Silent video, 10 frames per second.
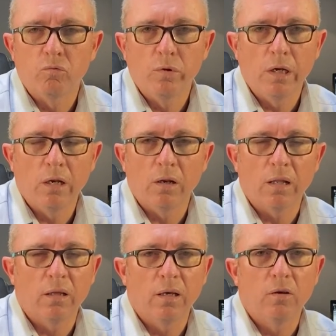There was
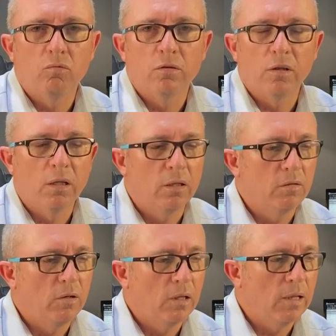really nothing
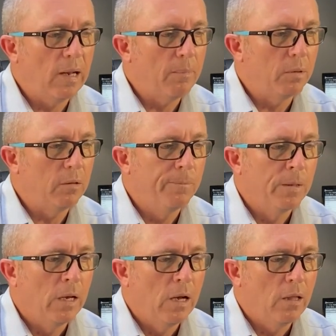interesting this year that
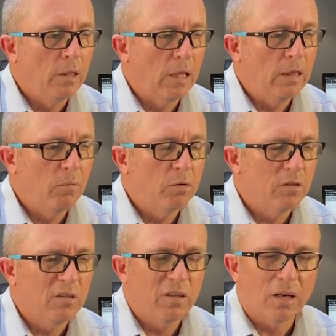happened.
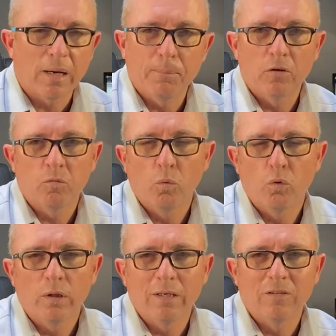Then there was just a couple
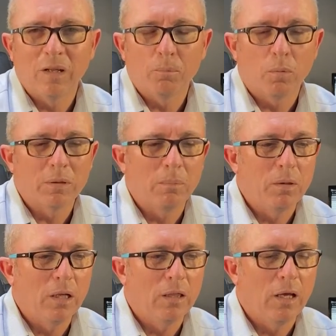of small things that
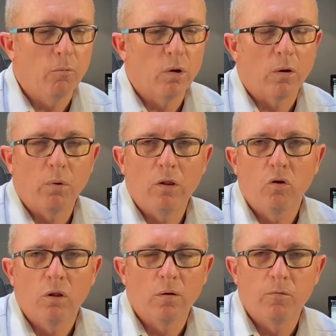popped up here and there when I
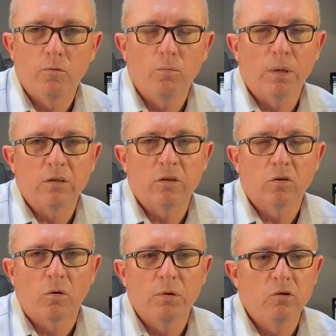went through the full
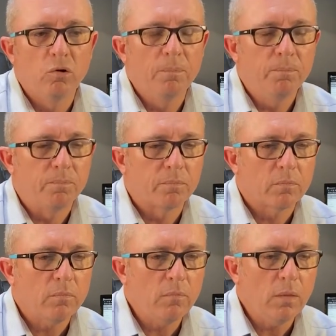budget commentary.
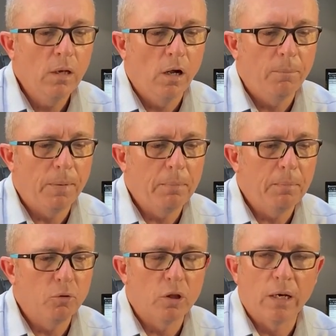I'll
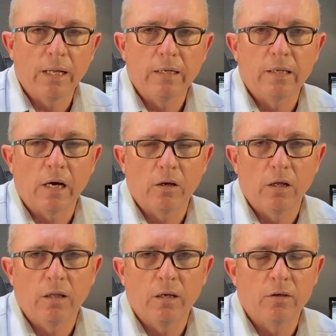maybe put the link
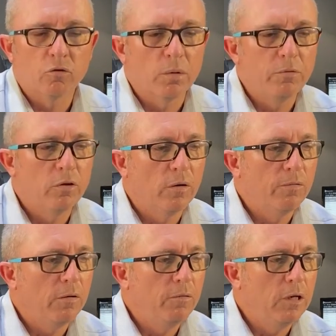down in the
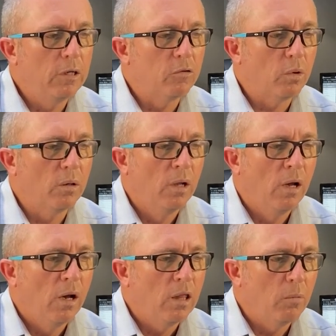description of the video as
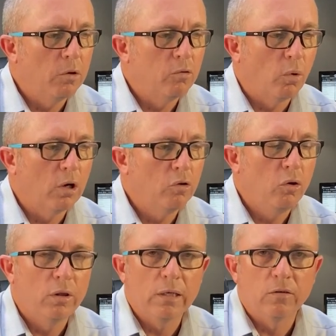well. There were
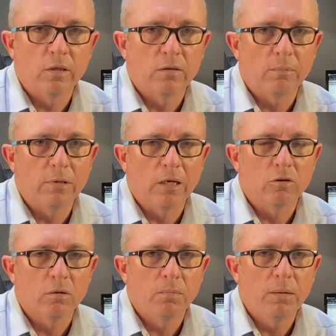one or two things that
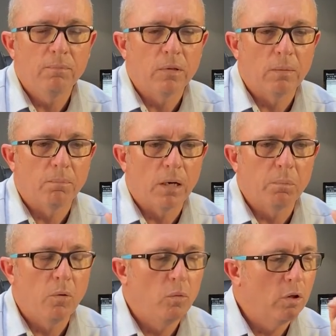jumped out at me
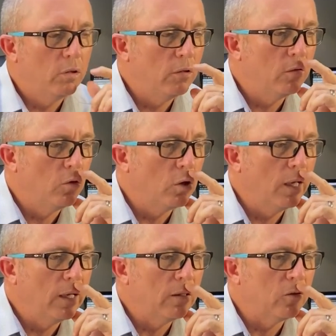that might be worth
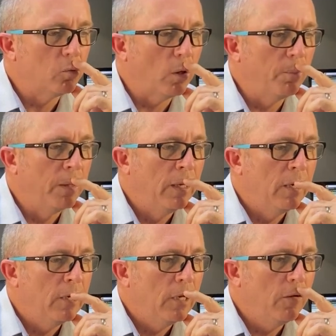just looking at as
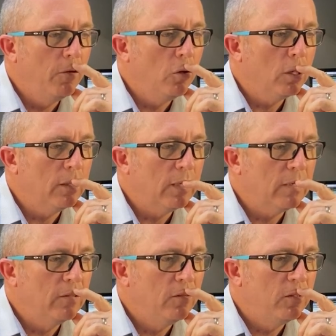well. If you
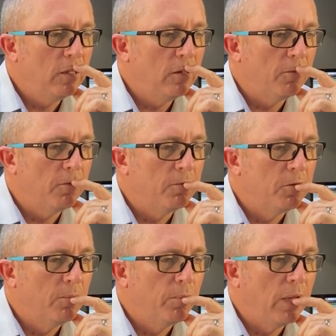look at tax
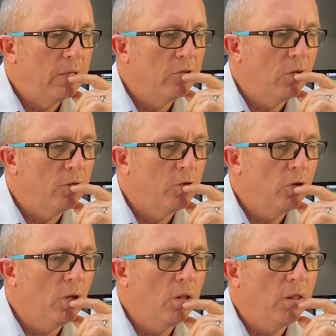incentives, there's
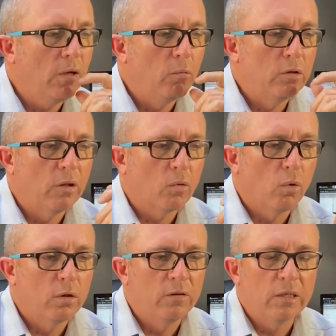a certain thing
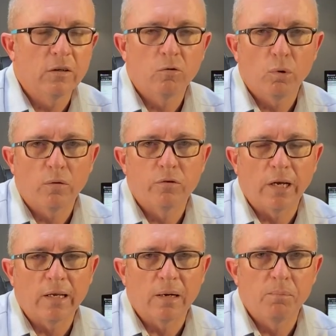which they call a Section
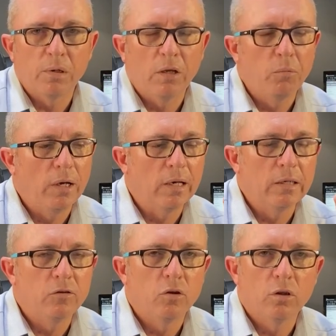12J company
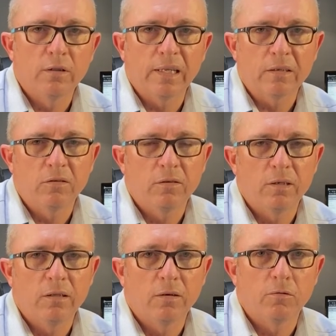where you get certain
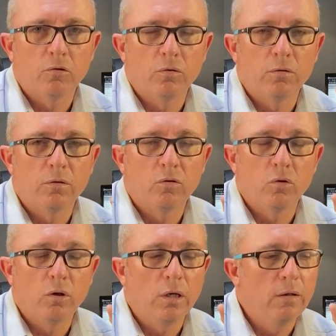tax incentives
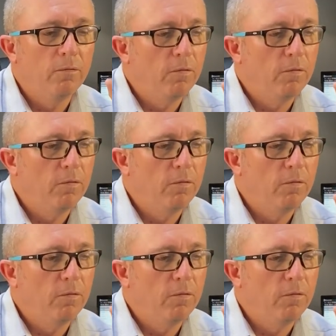to